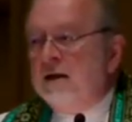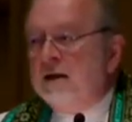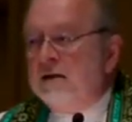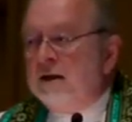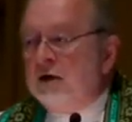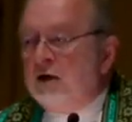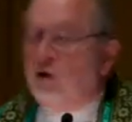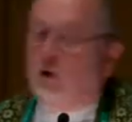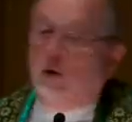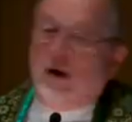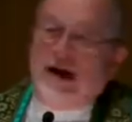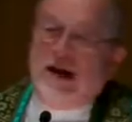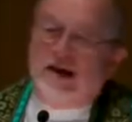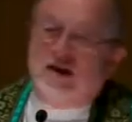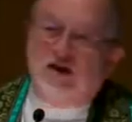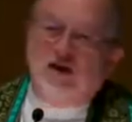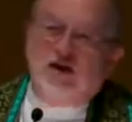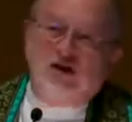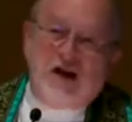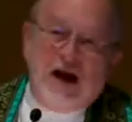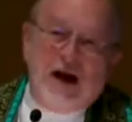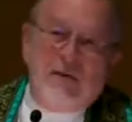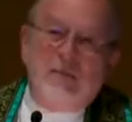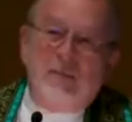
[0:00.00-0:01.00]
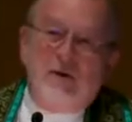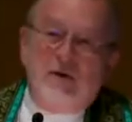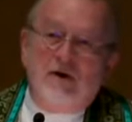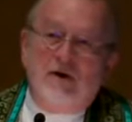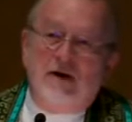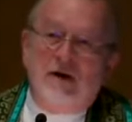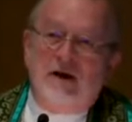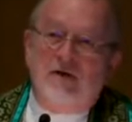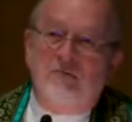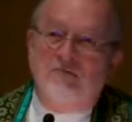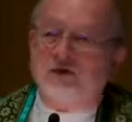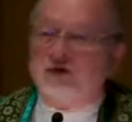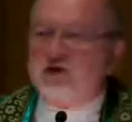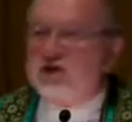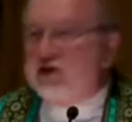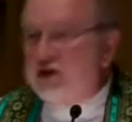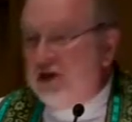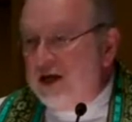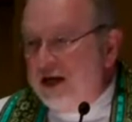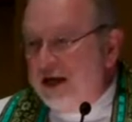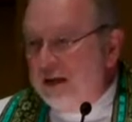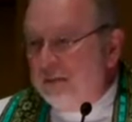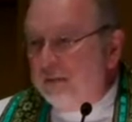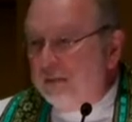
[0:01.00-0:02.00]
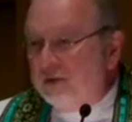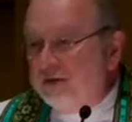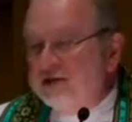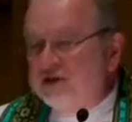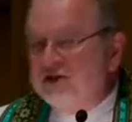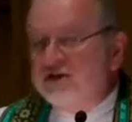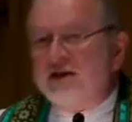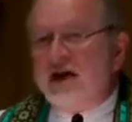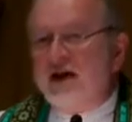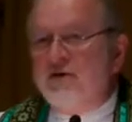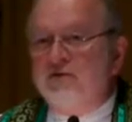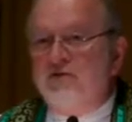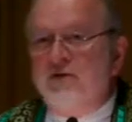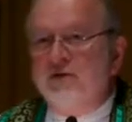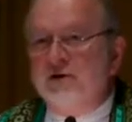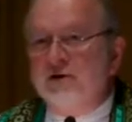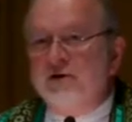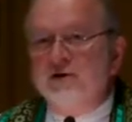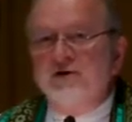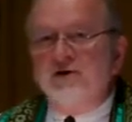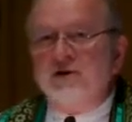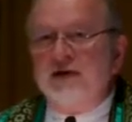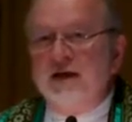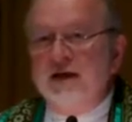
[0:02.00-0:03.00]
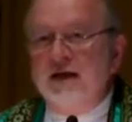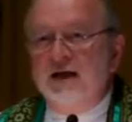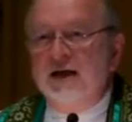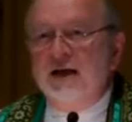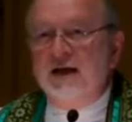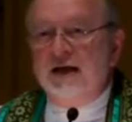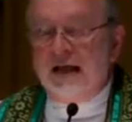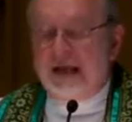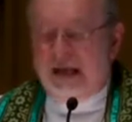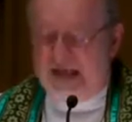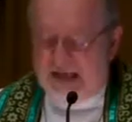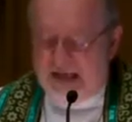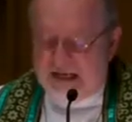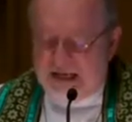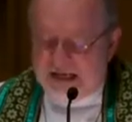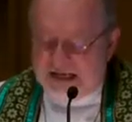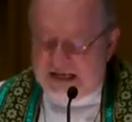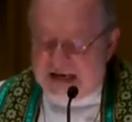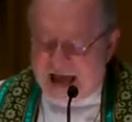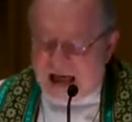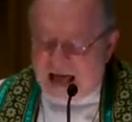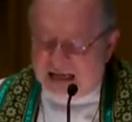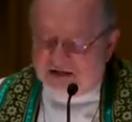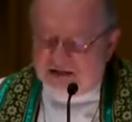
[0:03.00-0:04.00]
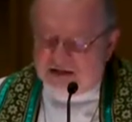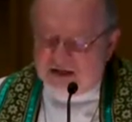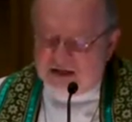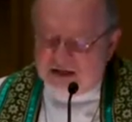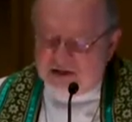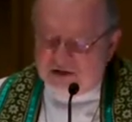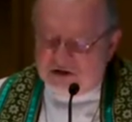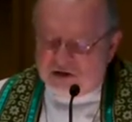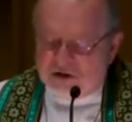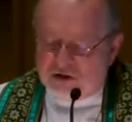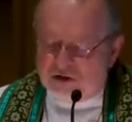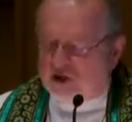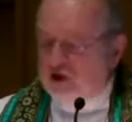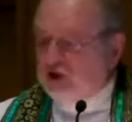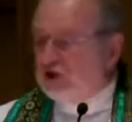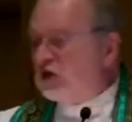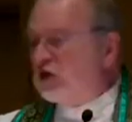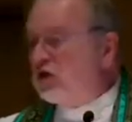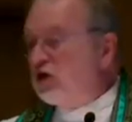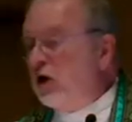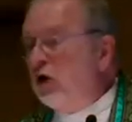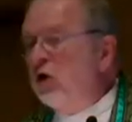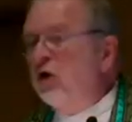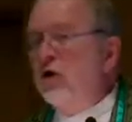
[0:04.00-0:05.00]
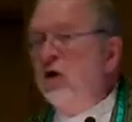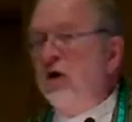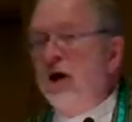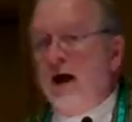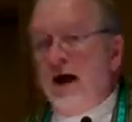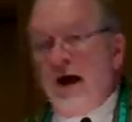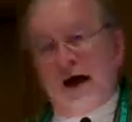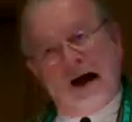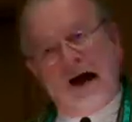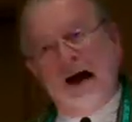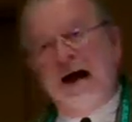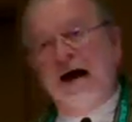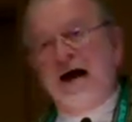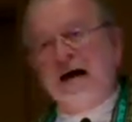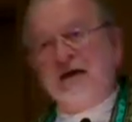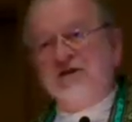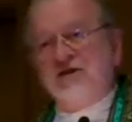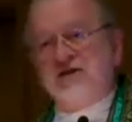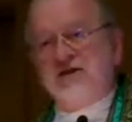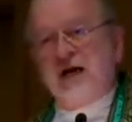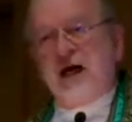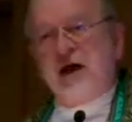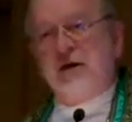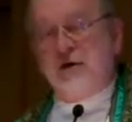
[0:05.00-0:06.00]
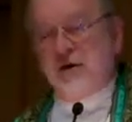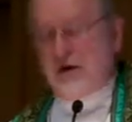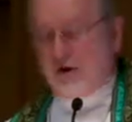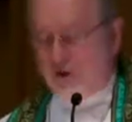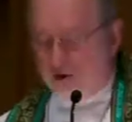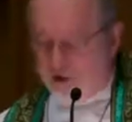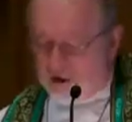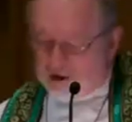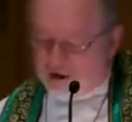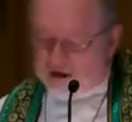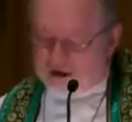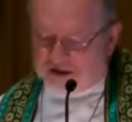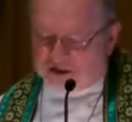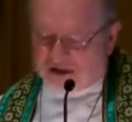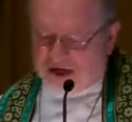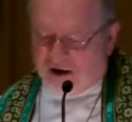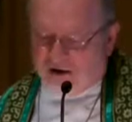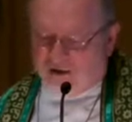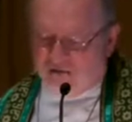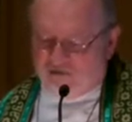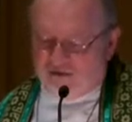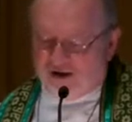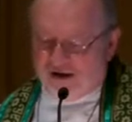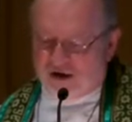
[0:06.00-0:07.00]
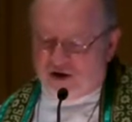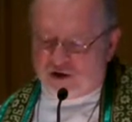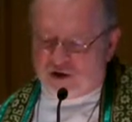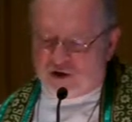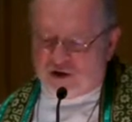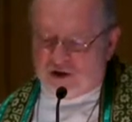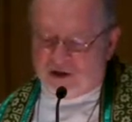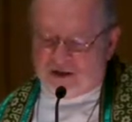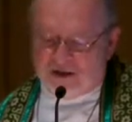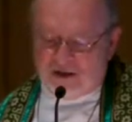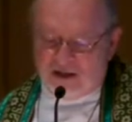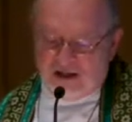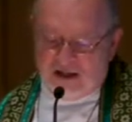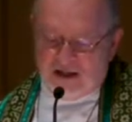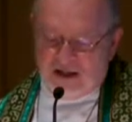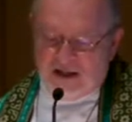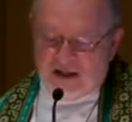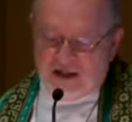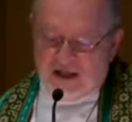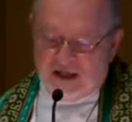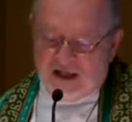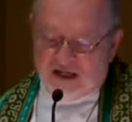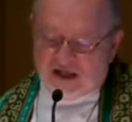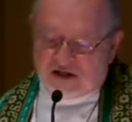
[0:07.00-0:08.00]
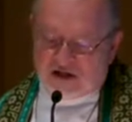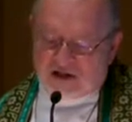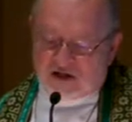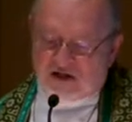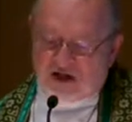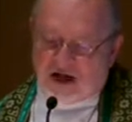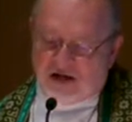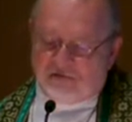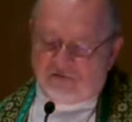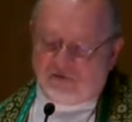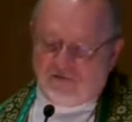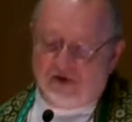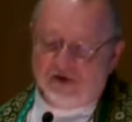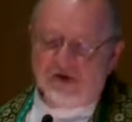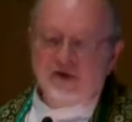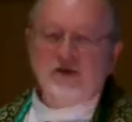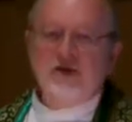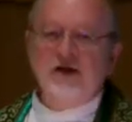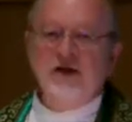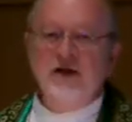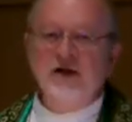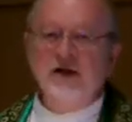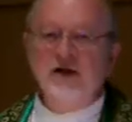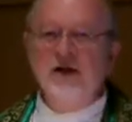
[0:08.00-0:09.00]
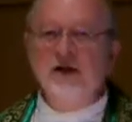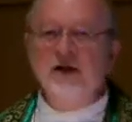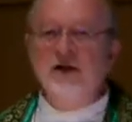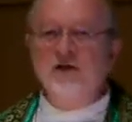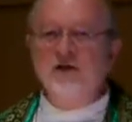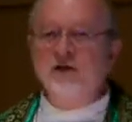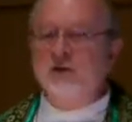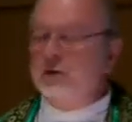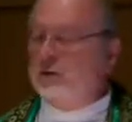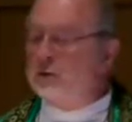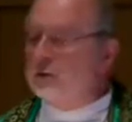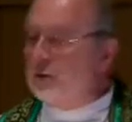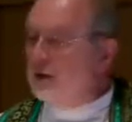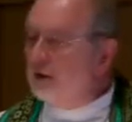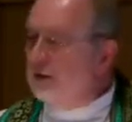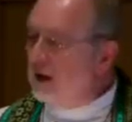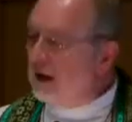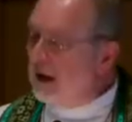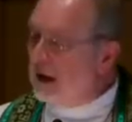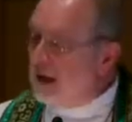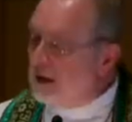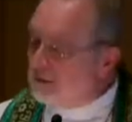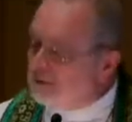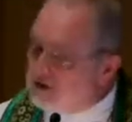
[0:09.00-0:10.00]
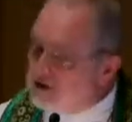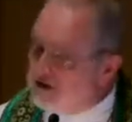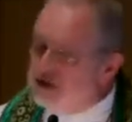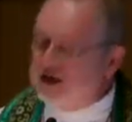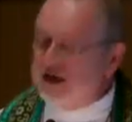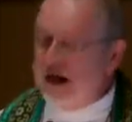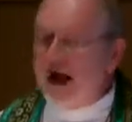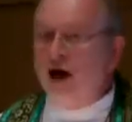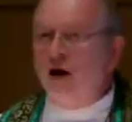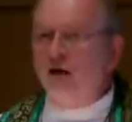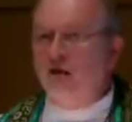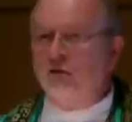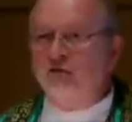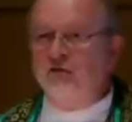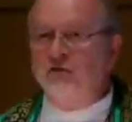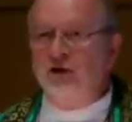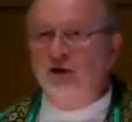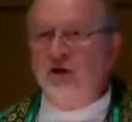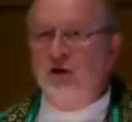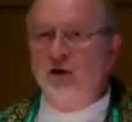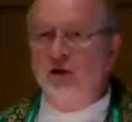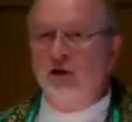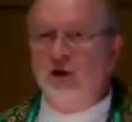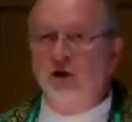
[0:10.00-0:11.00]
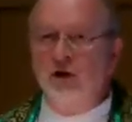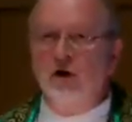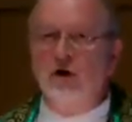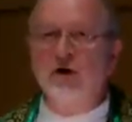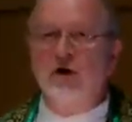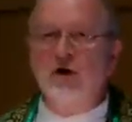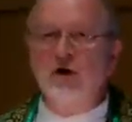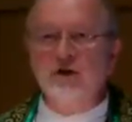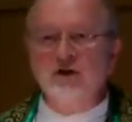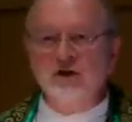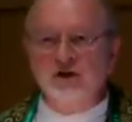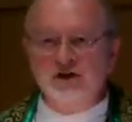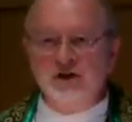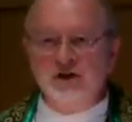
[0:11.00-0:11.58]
The great shepherd of the sheep suffers not to show us how to earn salvation, he suffers to himself earn